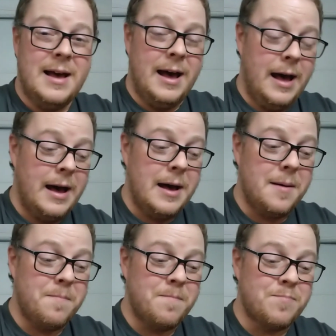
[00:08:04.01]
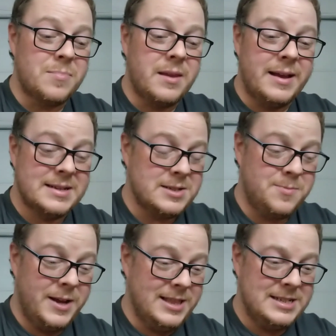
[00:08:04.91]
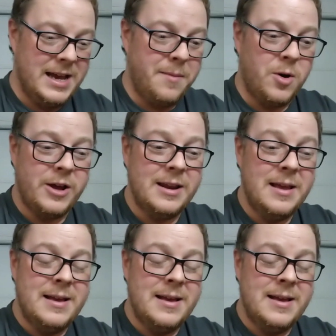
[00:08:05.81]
has spent the time on.